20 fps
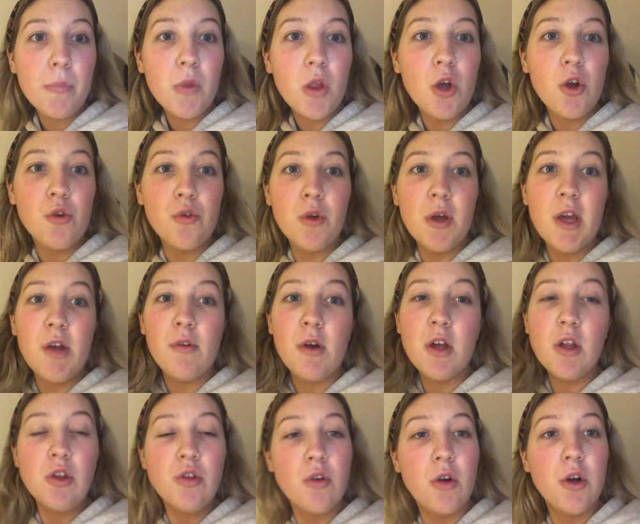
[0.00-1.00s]
Greek
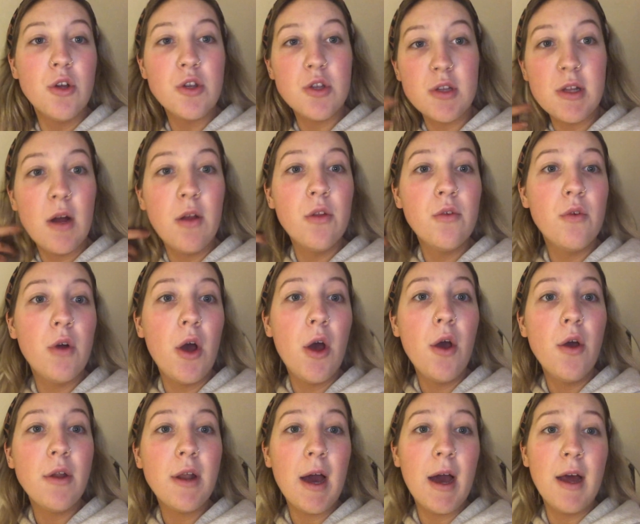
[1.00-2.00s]
restaurant just down the
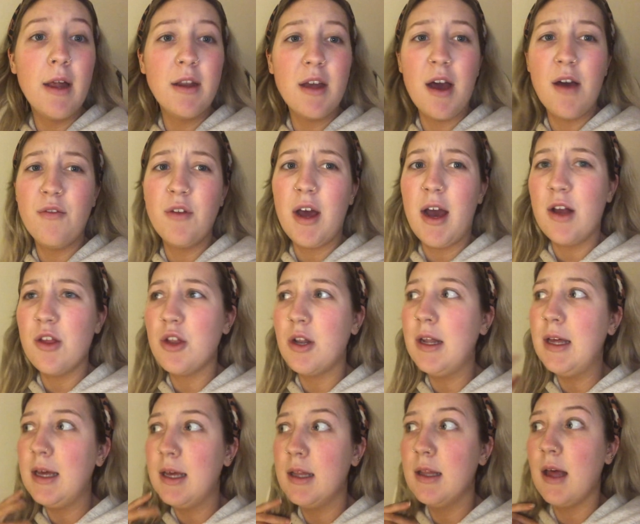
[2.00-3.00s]
road and I haven't
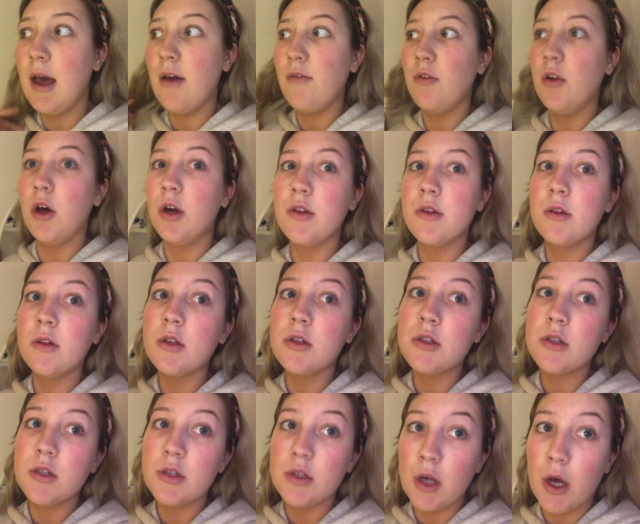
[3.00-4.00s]
actually eaten there for like
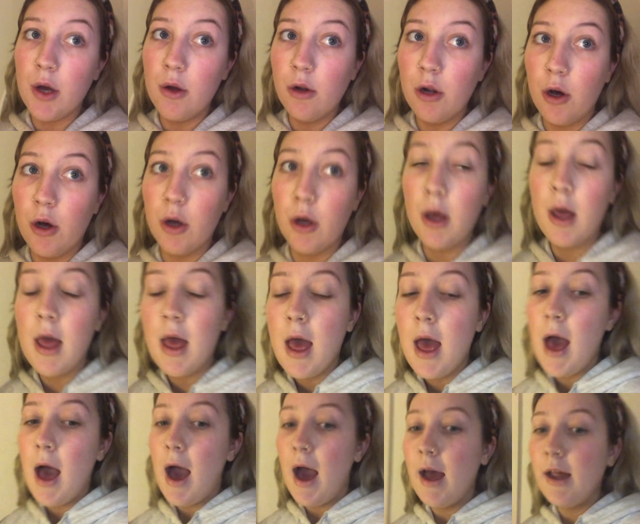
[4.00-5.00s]
so long,
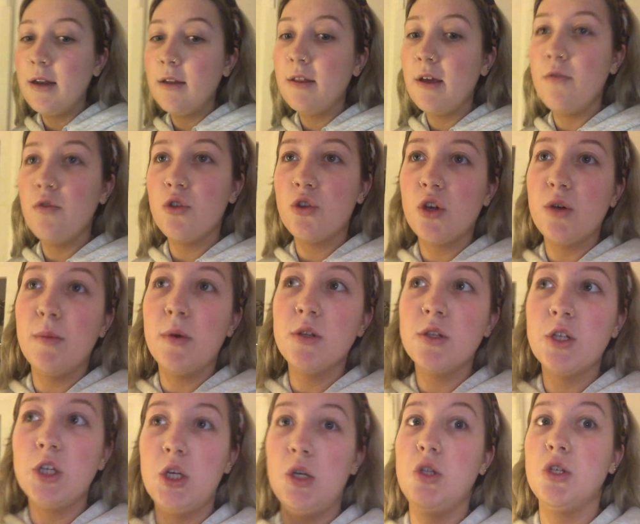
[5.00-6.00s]
and they've just come on
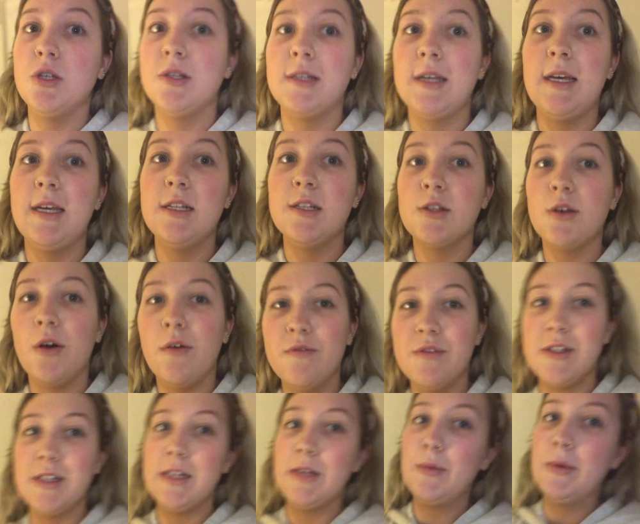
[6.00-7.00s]
to Just Eat, so
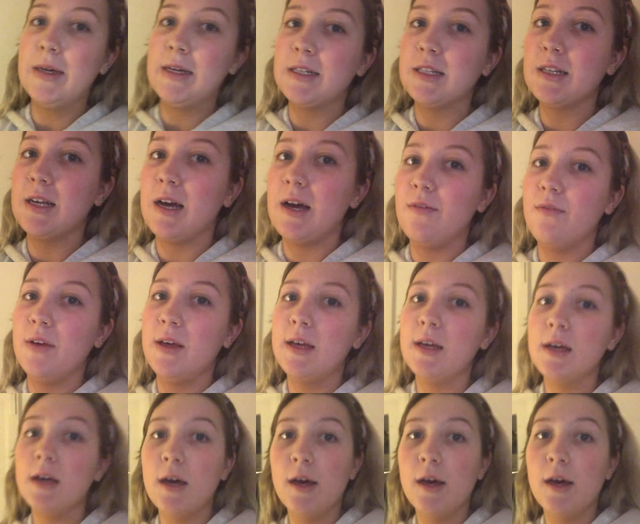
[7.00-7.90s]
obviously we had to have it.